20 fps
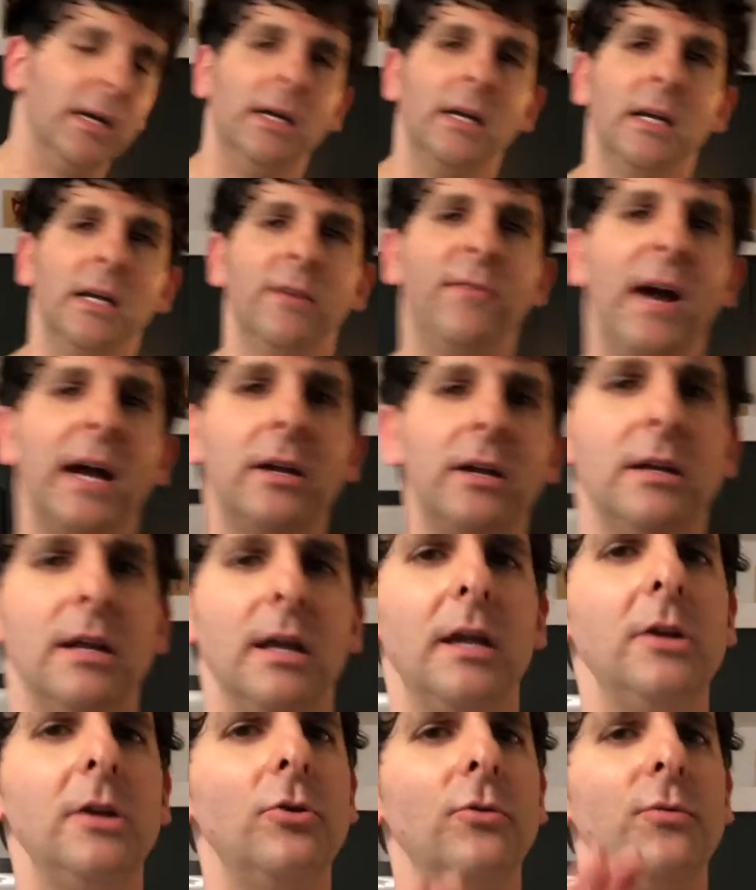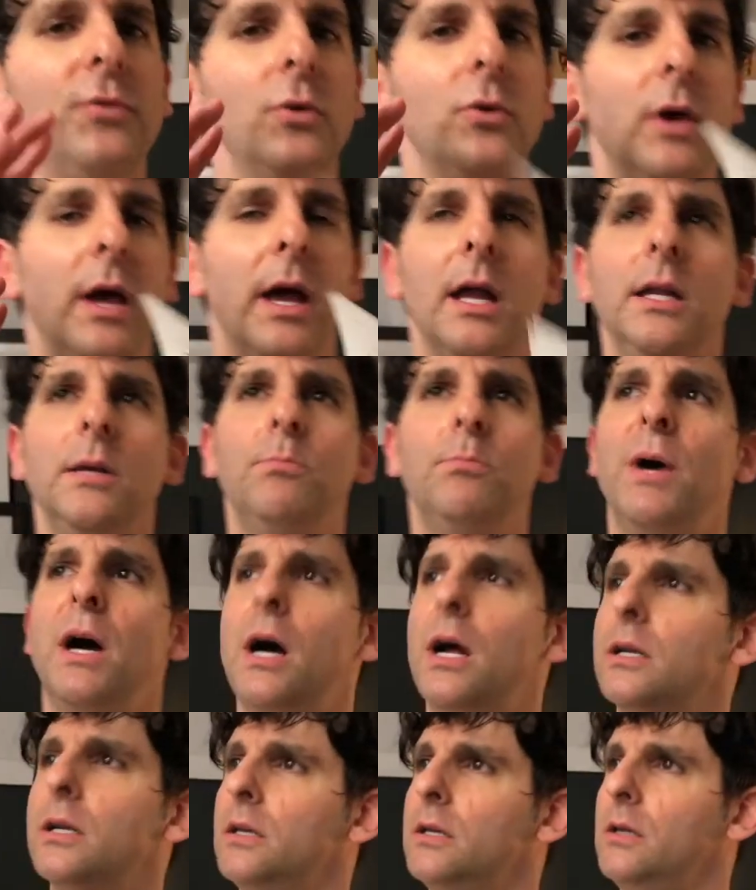if I could interview
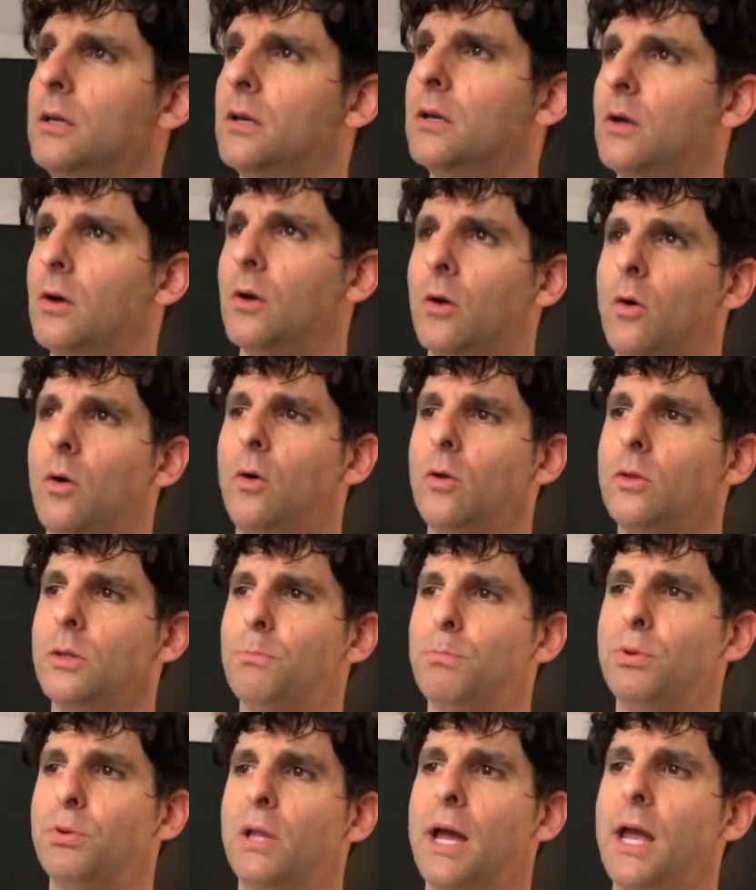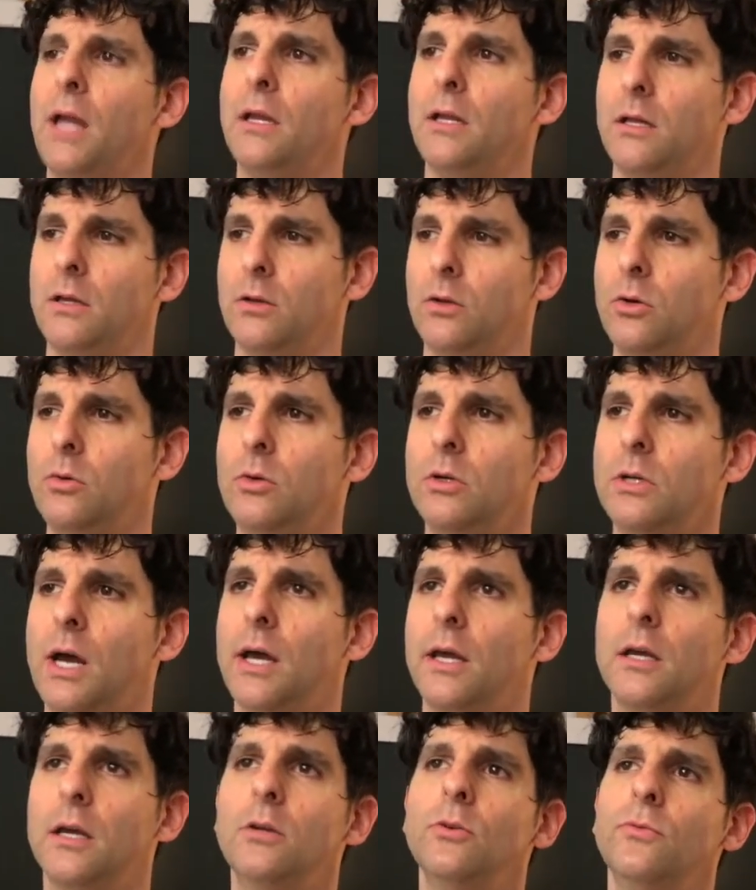anybody on the planet. Who would
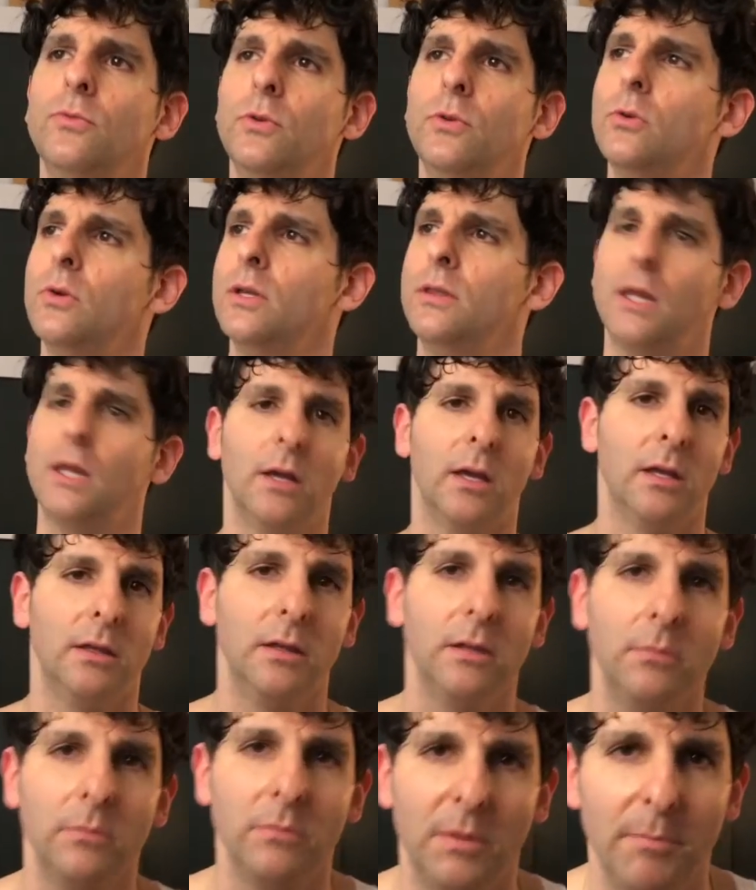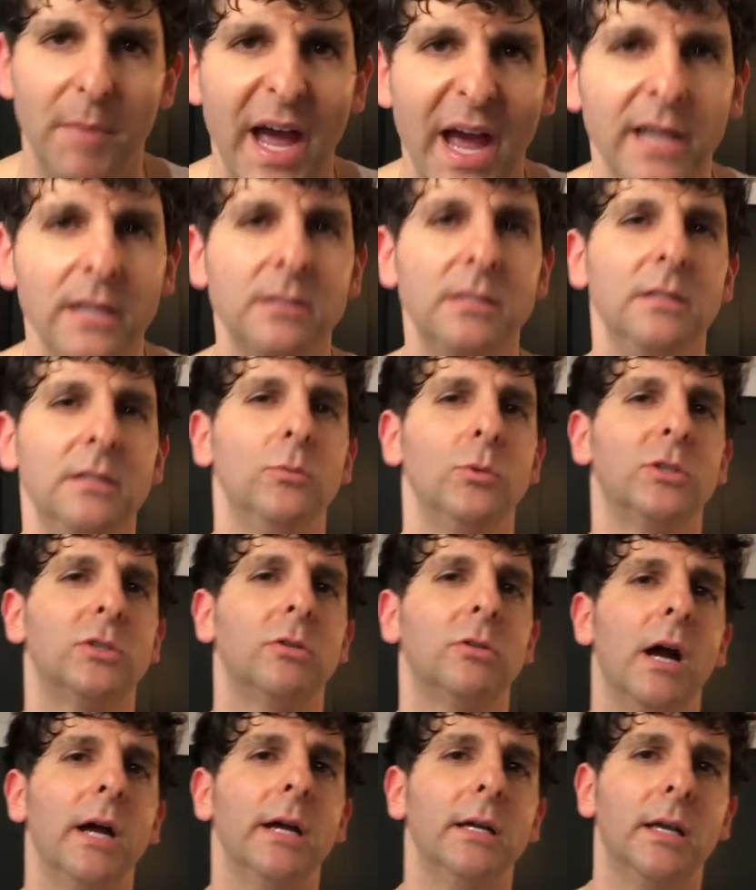I interview? And the magazine would
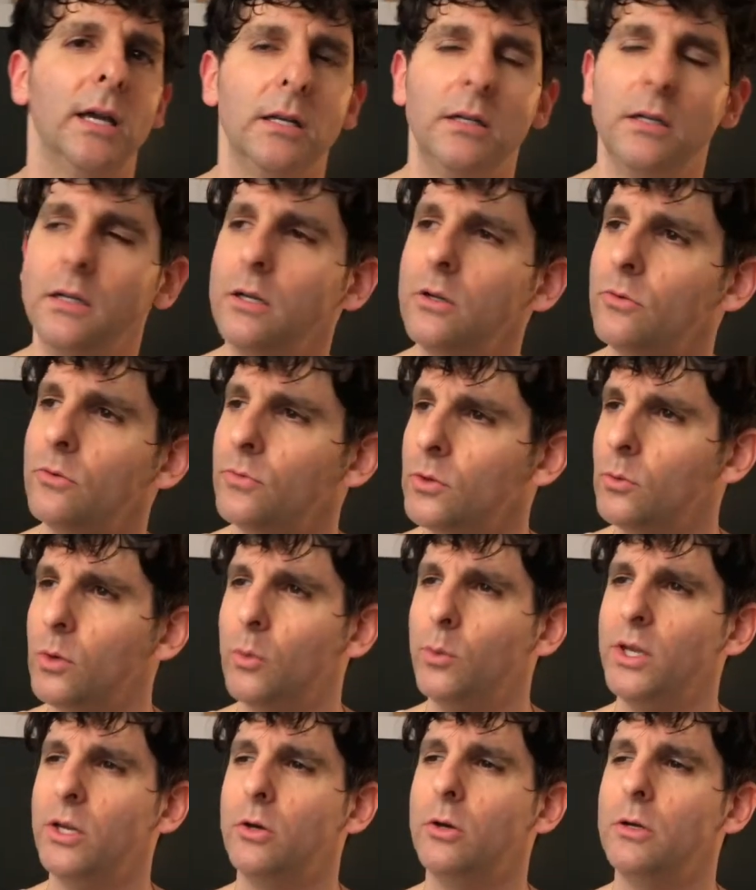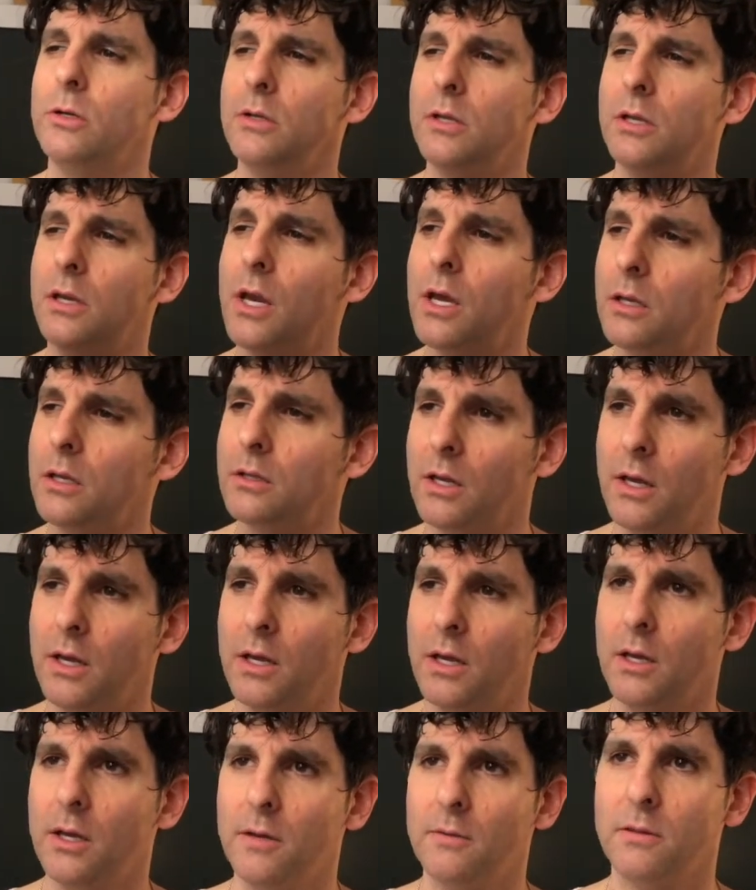try and get an interview. Well, we couldn't get
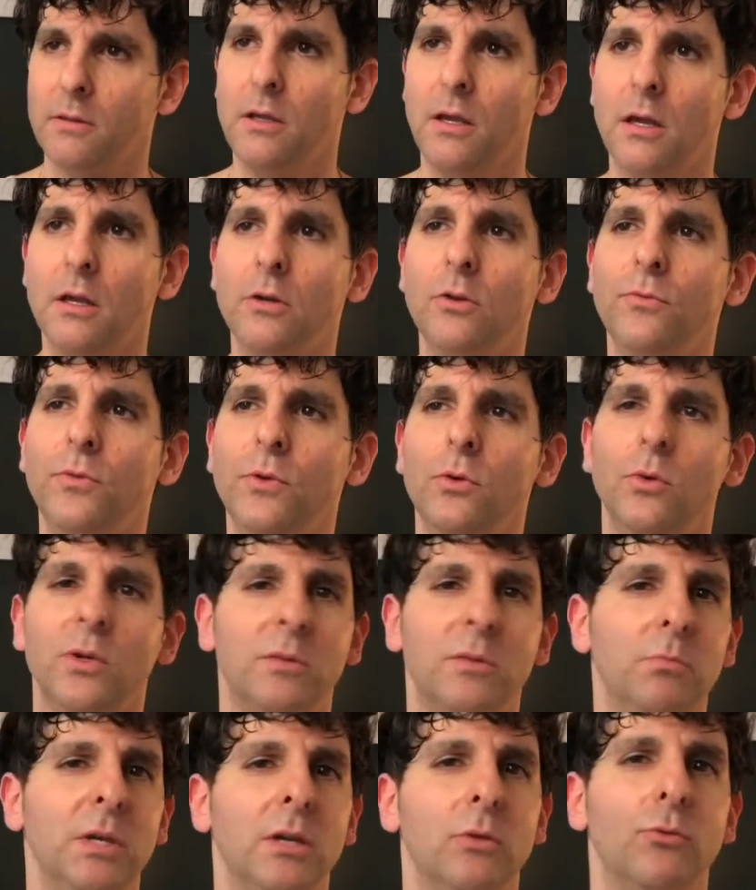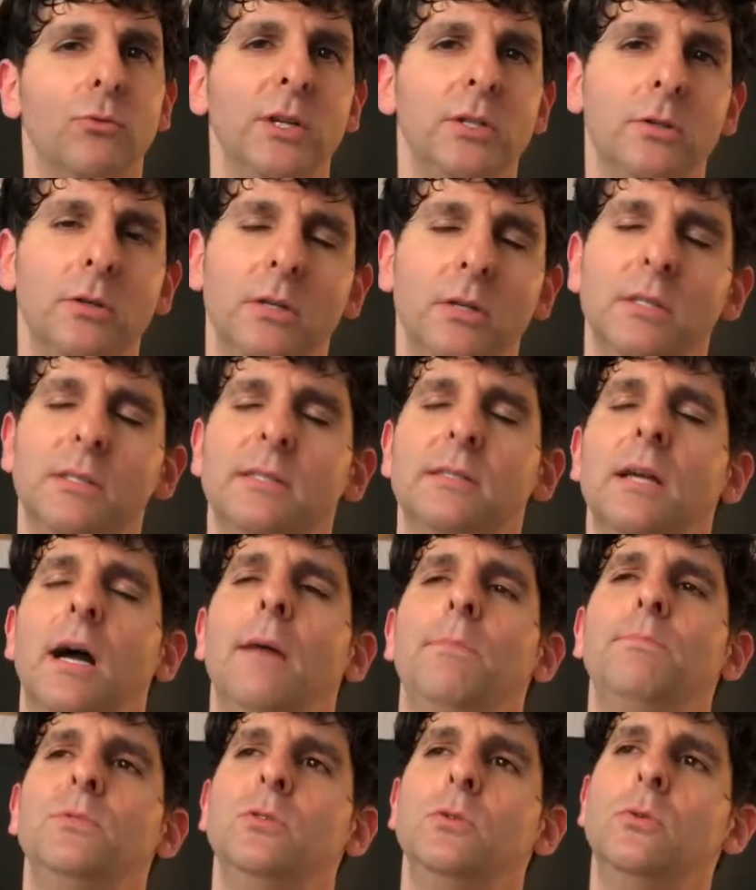the interview with me and Richard. He
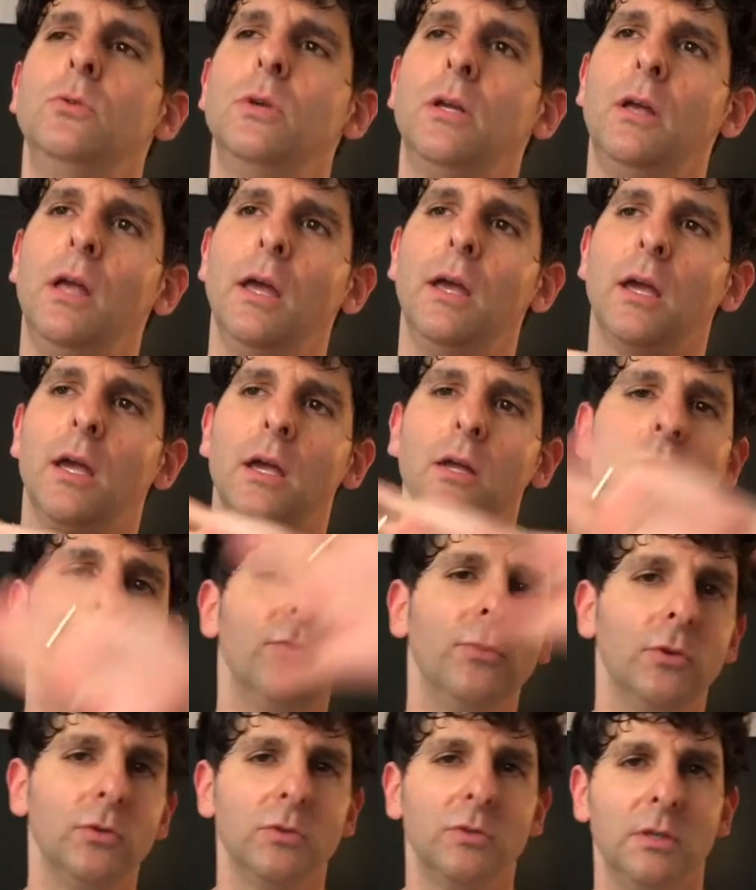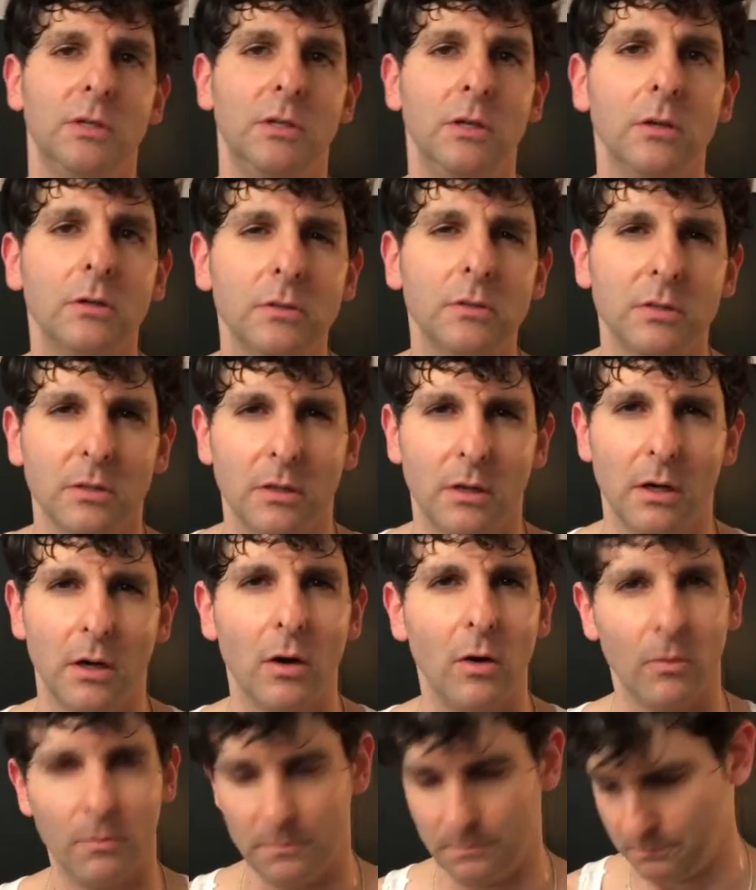stopped doing interviews years
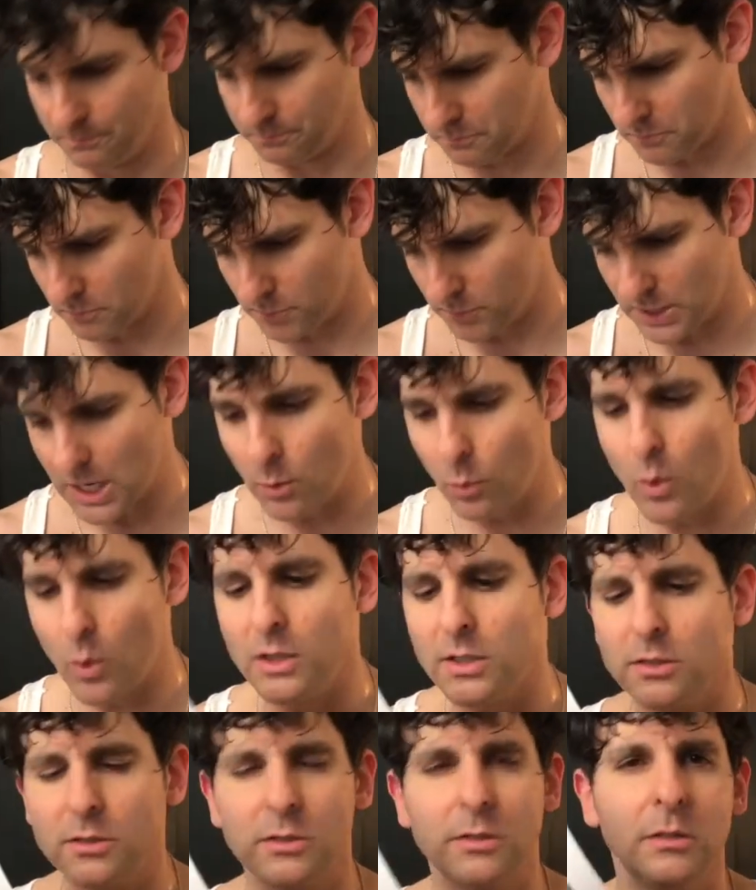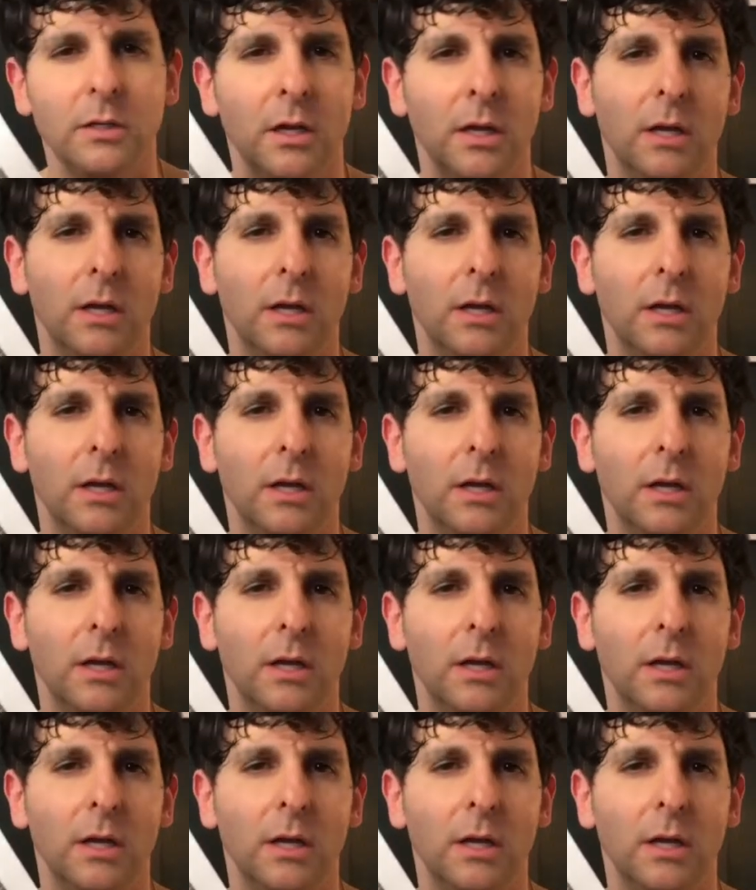ago. But I wanted to